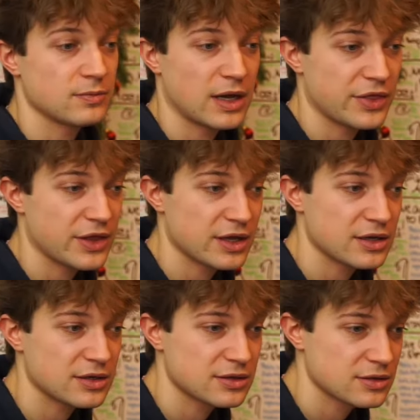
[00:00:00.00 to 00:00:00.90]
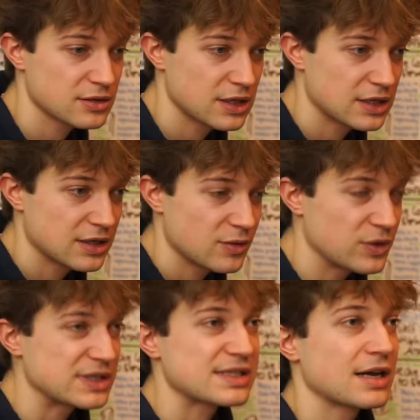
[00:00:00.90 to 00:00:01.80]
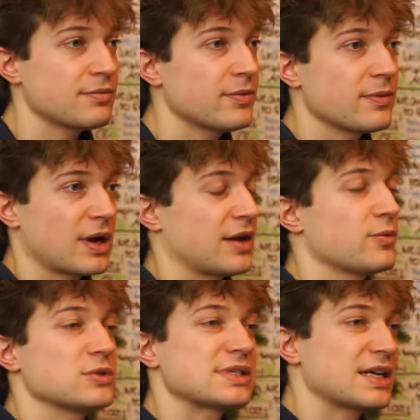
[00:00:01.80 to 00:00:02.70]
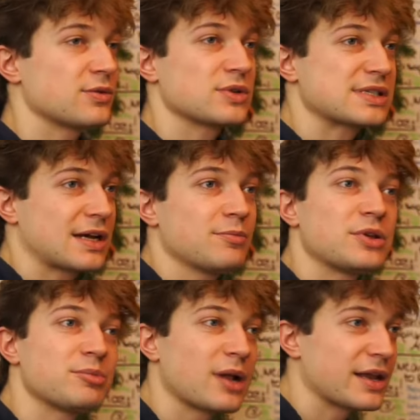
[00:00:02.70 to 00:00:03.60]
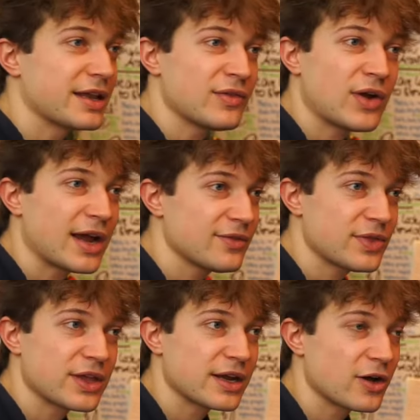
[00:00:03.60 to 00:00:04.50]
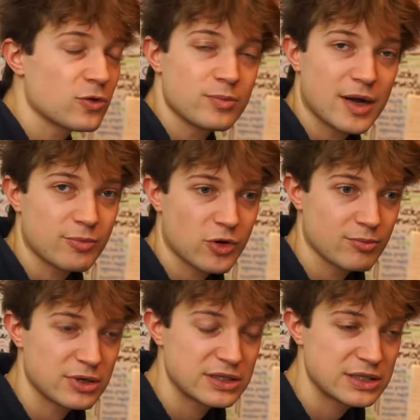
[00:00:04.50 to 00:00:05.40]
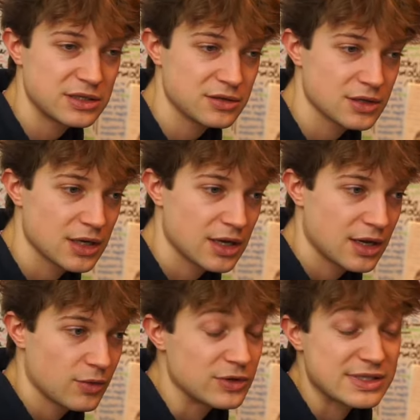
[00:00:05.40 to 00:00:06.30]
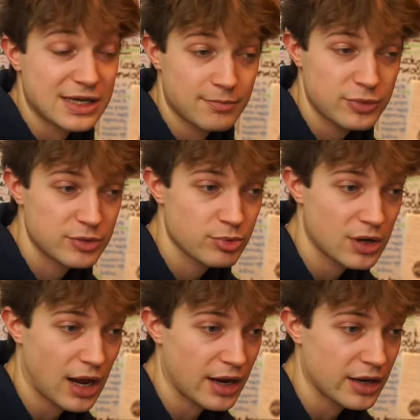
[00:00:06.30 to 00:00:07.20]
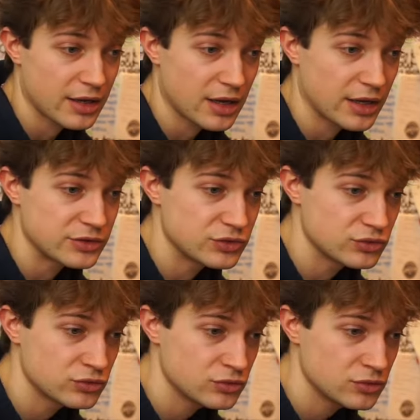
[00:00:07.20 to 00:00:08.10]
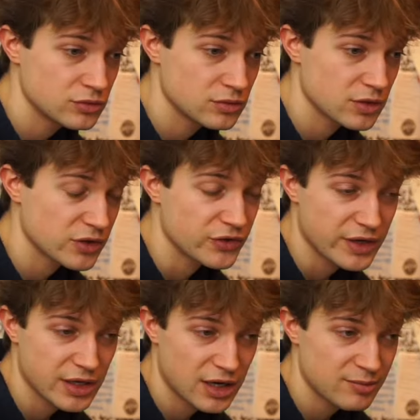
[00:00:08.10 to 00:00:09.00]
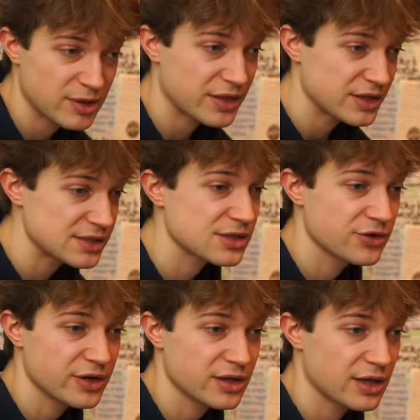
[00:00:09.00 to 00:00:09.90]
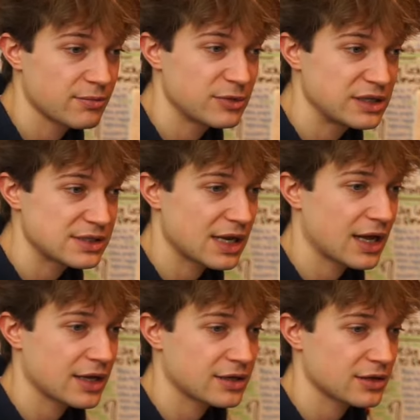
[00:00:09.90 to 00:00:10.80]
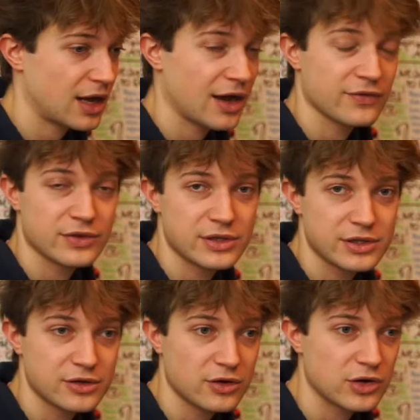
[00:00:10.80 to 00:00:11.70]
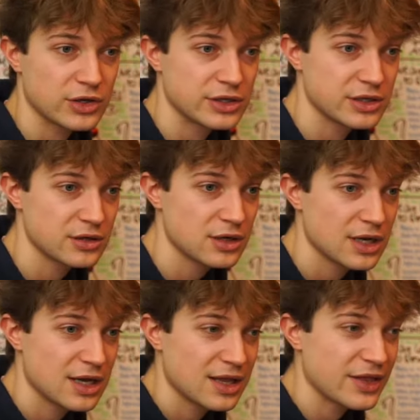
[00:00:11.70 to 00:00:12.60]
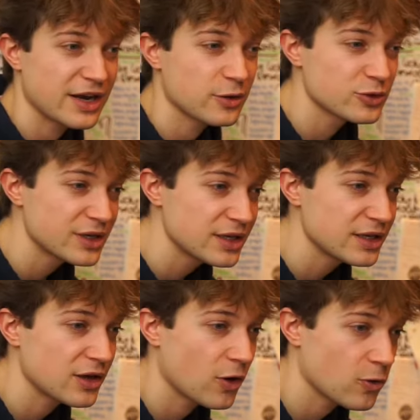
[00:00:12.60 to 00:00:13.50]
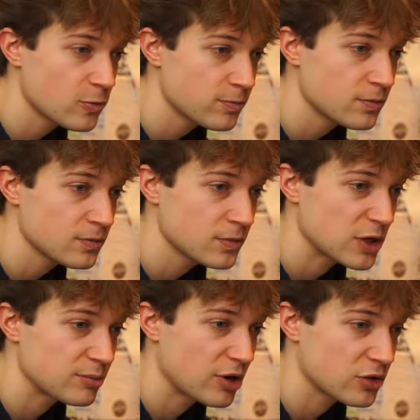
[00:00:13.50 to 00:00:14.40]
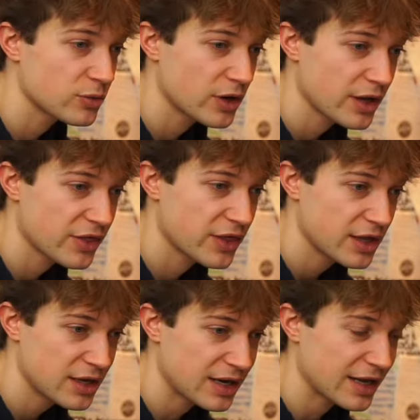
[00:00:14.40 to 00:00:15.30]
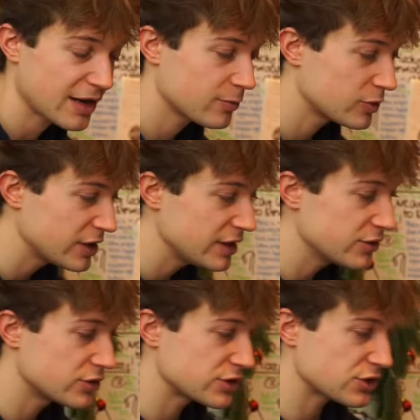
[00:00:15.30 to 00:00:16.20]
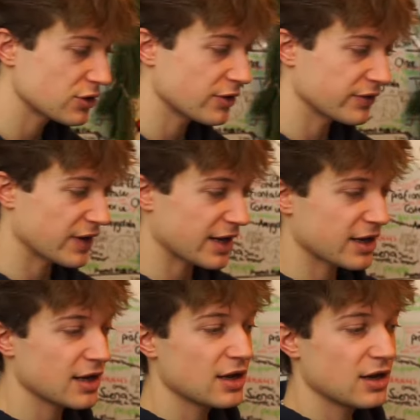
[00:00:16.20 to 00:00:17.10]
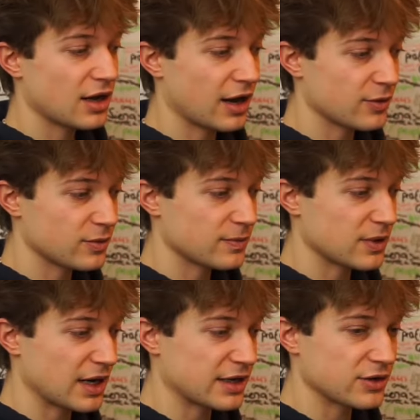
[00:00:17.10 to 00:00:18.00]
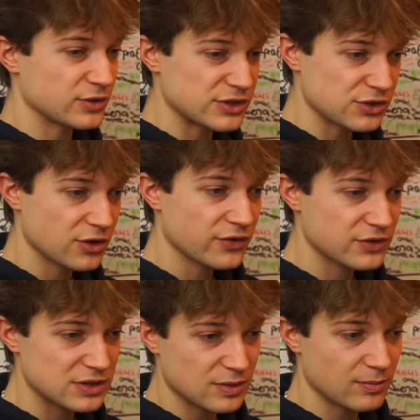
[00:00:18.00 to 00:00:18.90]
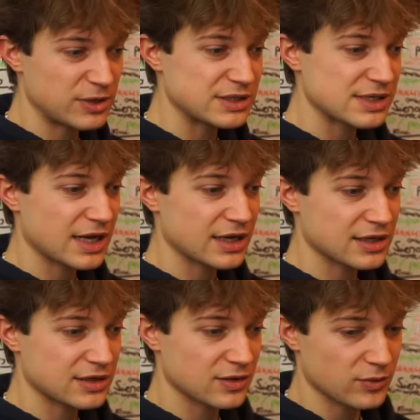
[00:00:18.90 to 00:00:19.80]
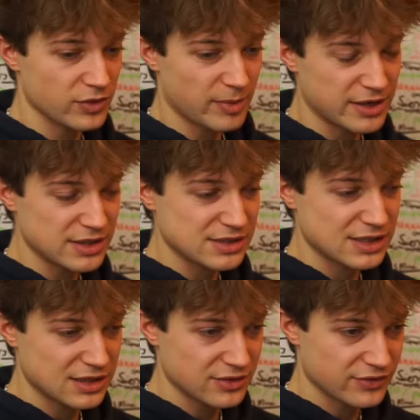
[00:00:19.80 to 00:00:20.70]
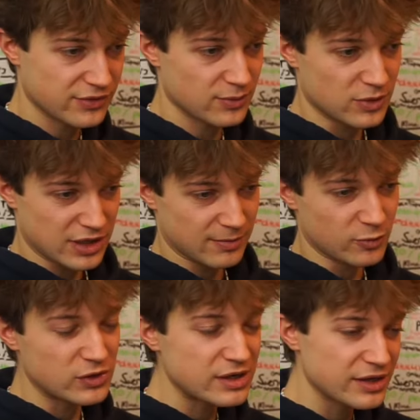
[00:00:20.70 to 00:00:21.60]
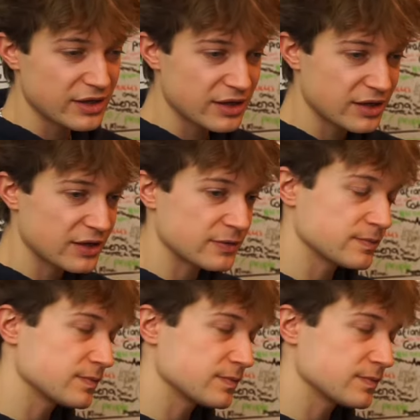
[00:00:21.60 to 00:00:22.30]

think I would say with some people I never have it that I open up completely. With some people I do quicker, but this quick then means like half a year or a year that I really open about what I think. Like I'm really reserved. Like reserved means like with my inner self what I'm really